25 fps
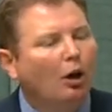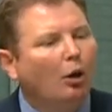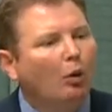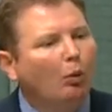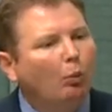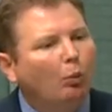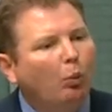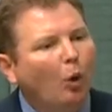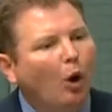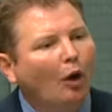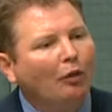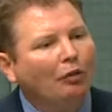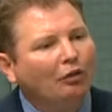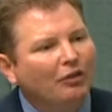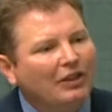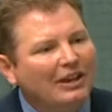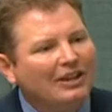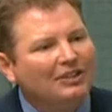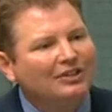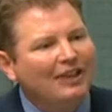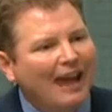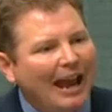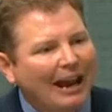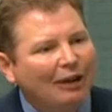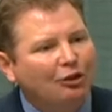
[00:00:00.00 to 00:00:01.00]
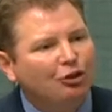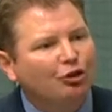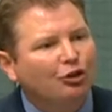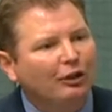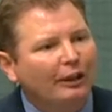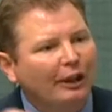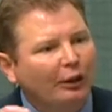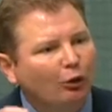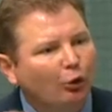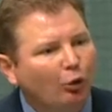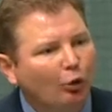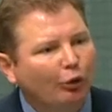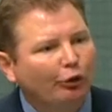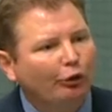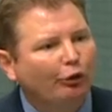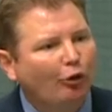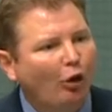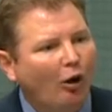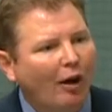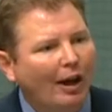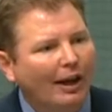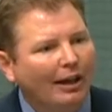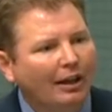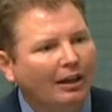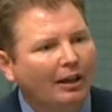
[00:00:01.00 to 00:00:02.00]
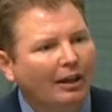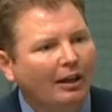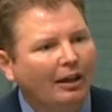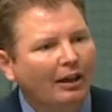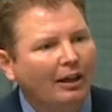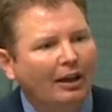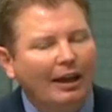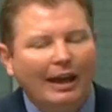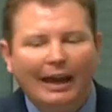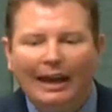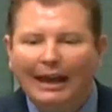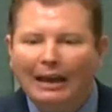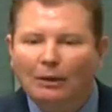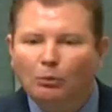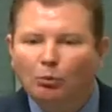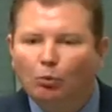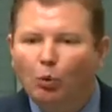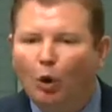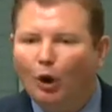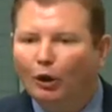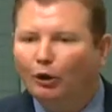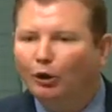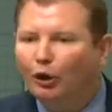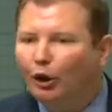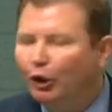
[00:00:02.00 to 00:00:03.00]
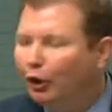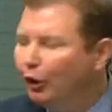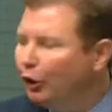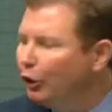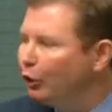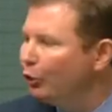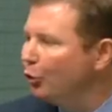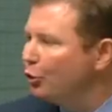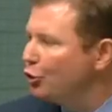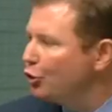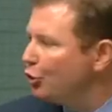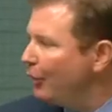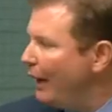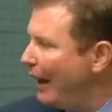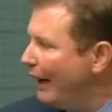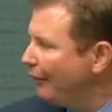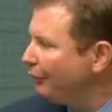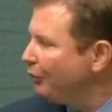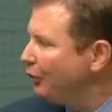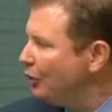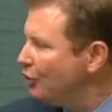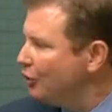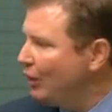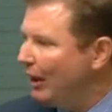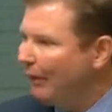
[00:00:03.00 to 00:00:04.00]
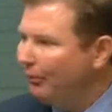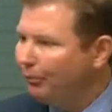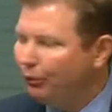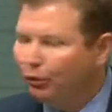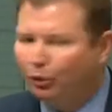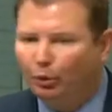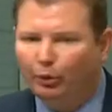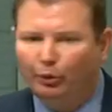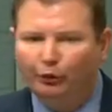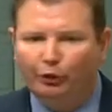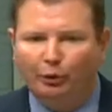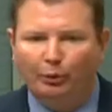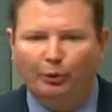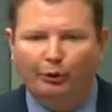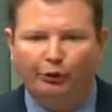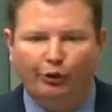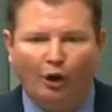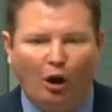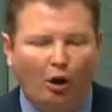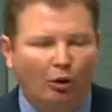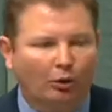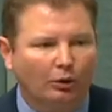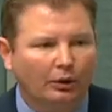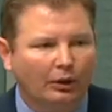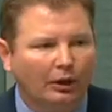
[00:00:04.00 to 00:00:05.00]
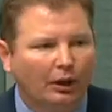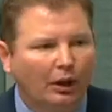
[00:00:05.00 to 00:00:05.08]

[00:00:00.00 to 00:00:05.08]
what this actually looks like and what hurdles you have to jump through as a result.